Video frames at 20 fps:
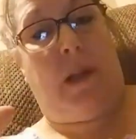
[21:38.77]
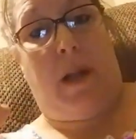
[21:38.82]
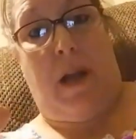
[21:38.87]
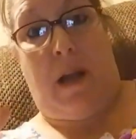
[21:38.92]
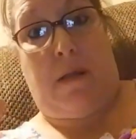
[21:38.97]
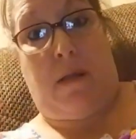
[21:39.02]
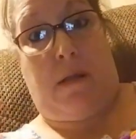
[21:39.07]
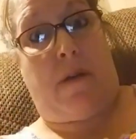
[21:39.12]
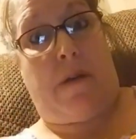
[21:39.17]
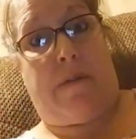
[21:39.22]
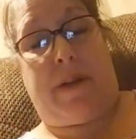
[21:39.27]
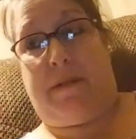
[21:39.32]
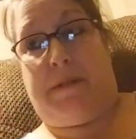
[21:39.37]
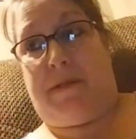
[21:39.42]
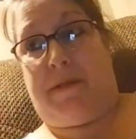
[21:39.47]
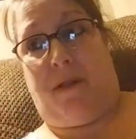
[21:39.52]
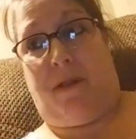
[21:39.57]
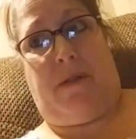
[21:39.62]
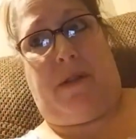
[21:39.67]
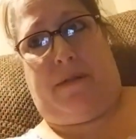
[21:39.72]
I love it. It
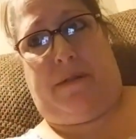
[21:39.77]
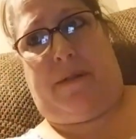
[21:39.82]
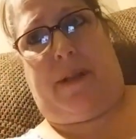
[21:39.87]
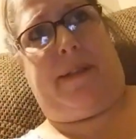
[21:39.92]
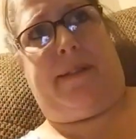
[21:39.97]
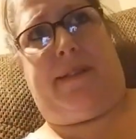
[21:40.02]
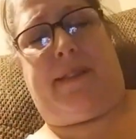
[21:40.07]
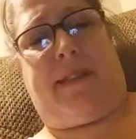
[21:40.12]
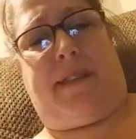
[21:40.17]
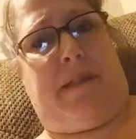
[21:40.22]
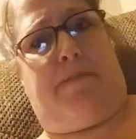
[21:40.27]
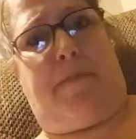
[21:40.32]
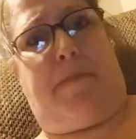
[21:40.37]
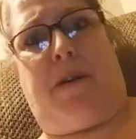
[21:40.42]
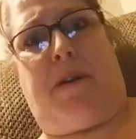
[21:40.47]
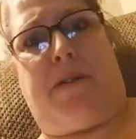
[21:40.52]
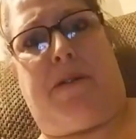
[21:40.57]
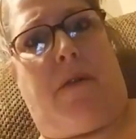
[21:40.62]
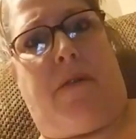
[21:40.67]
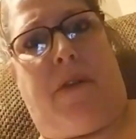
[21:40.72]
was only like $6
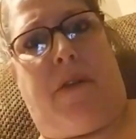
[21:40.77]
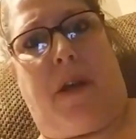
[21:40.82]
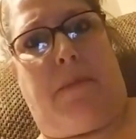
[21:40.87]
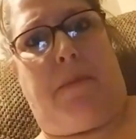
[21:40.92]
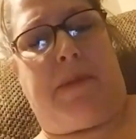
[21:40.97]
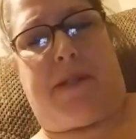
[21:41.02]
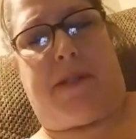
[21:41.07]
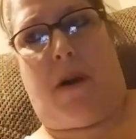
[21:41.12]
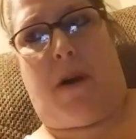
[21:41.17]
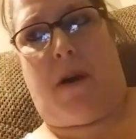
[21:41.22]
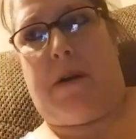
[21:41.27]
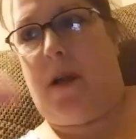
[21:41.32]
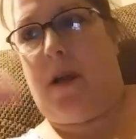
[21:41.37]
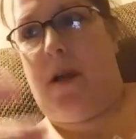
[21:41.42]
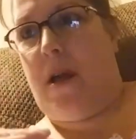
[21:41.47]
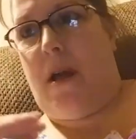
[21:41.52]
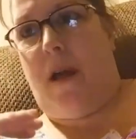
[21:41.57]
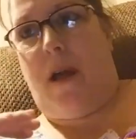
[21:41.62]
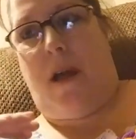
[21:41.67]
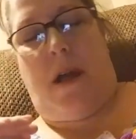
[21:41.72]
off Amazon,
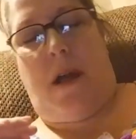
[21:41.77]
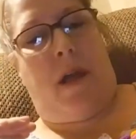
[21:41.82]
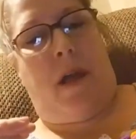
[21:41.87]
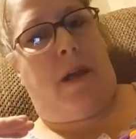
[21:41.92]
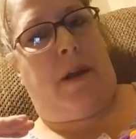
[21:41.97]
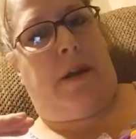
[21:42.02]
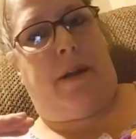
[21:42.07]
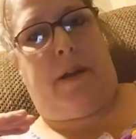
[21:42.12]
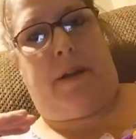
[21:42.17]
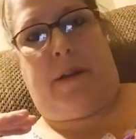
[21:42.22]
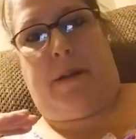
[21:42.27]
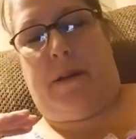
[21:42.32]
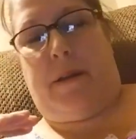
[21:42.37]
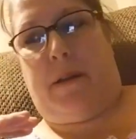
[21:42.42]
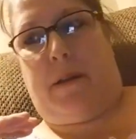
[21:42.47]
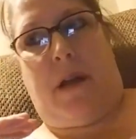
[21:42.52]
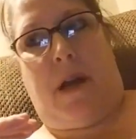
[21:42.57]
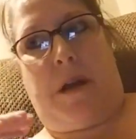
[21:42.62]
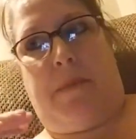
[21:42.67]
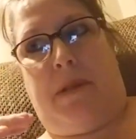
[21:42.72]
and
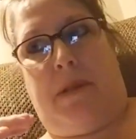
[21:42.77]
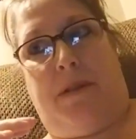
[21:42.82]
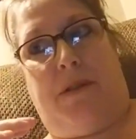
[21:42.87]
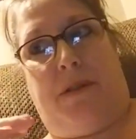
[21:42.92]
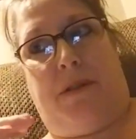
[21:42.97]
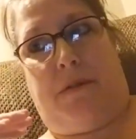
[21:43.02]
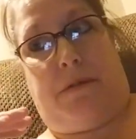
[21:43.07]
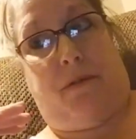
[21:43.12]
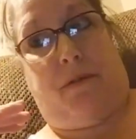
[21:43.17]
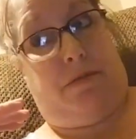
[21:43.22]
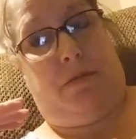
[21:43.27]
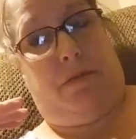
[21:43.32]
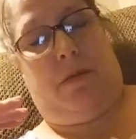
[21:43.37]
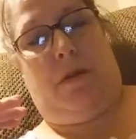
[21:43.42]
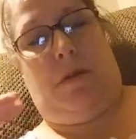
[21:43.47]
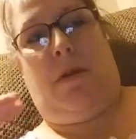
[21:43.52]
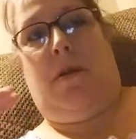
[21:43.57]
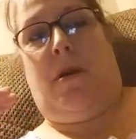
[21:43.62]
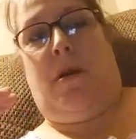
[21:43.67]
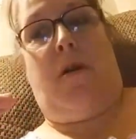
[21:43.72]
I mean,
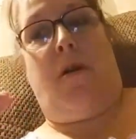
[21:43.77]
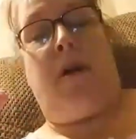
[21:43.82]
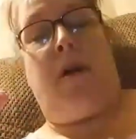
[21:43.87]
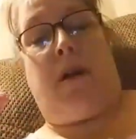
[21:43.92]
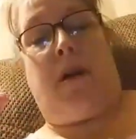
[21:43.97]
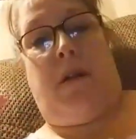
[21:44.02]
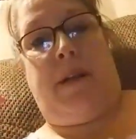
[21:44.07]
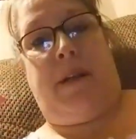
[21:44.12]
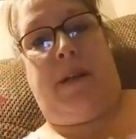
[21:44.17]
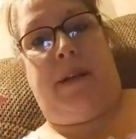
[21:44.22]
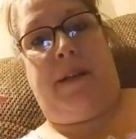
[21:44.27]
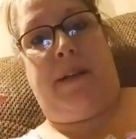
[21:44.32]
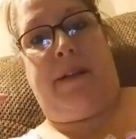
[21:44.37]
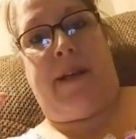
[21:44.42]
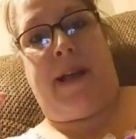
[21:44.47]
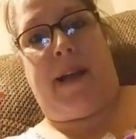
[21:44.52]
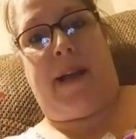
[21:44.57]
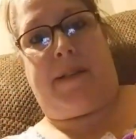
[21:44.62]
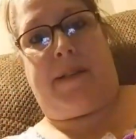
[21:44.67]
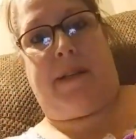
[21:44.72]
on cleaning
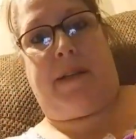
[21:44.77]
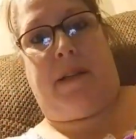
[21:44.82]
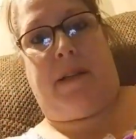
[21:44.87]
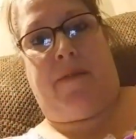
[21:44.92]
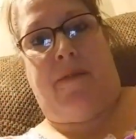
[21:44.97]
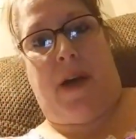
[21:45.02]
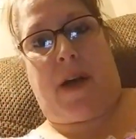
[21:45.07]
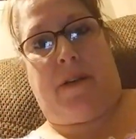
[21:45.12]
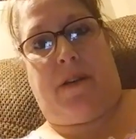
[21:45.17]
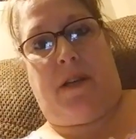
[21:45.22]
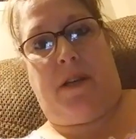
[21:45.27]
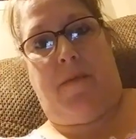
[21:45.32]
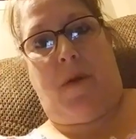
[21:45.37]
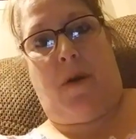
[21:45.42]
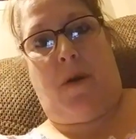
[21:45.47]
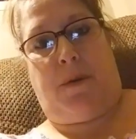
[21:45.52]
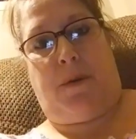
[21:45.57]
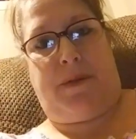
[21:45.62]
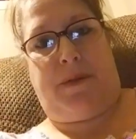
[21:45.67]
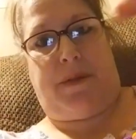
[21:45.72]
day, I take the vacuum
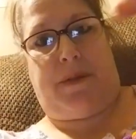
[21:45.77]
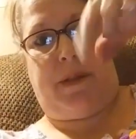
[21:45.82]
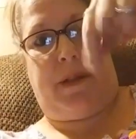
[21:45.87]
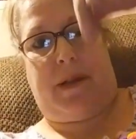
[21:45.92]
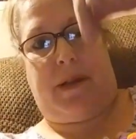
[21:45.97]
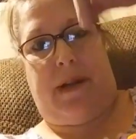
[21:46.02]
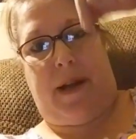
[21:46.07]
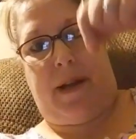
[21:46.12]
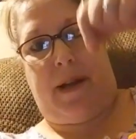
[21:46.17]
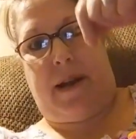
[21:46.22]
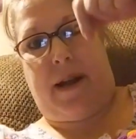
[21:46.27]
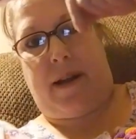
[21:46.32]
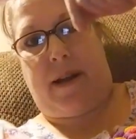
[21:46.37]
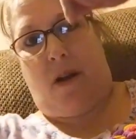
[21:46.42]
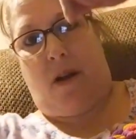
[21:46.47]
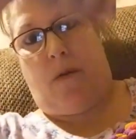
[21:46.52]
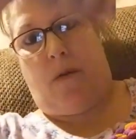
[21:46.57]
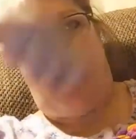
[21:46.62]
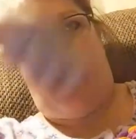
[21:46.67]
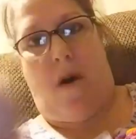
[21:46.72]
hose and I
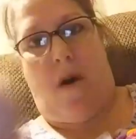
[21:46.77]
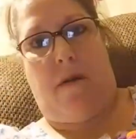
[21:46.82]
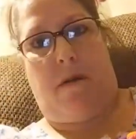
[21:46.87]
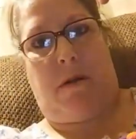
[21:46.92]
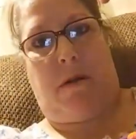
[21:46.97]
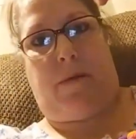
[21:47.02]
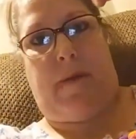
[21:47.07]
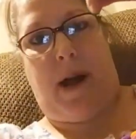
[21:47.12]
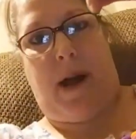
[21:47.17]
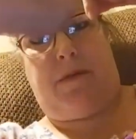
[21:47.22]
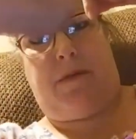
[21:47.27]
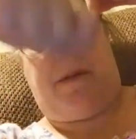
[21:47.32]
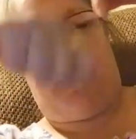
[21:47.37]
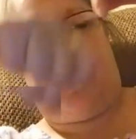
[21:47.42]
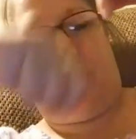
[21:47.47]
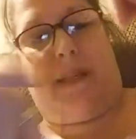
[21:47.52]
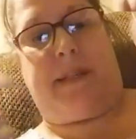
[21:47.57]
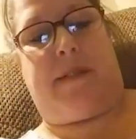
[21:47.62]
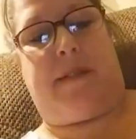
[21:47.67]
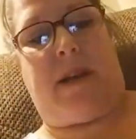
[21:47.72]
go all around
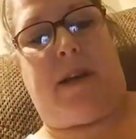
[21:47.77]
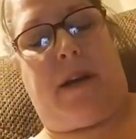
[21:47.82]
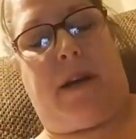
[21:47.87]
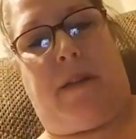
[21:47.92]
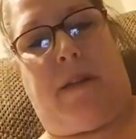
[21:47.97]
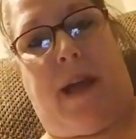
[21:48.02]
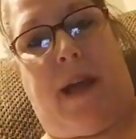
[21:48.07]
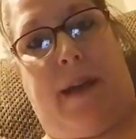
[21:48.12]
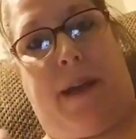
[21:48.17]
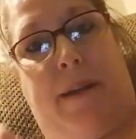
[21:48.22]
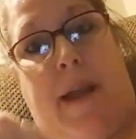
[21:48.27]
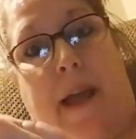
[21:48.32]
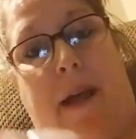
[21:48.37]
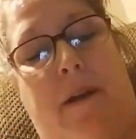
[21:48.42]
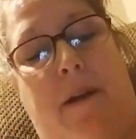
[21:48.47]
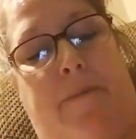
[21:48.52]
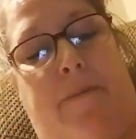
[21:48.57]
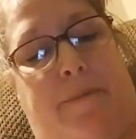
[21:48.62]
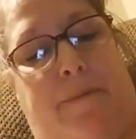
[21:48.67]
inside of that net.